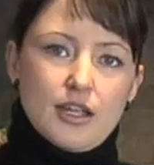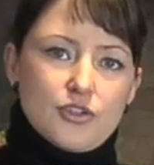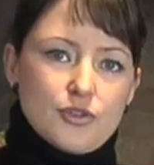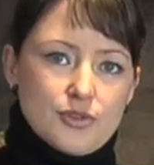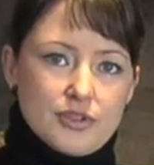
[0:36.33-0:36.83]

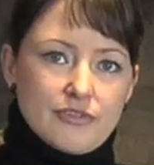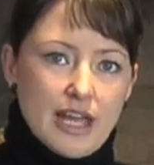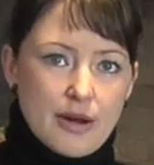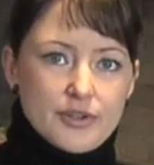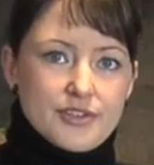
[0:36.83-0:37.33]
Choose the
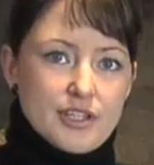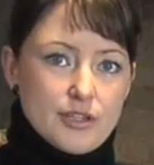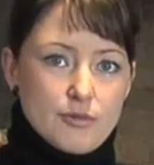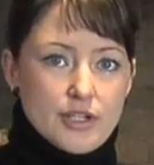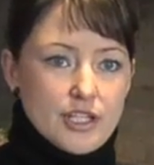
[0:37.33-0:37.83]
flowers that
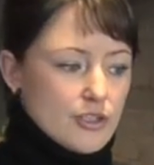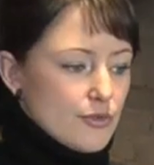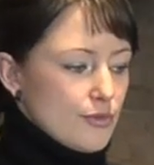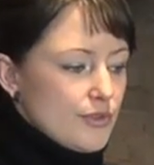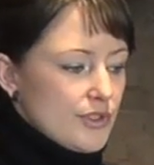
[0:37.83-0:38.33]
you want to
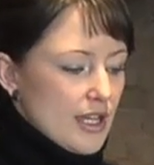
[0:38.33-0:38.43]
use.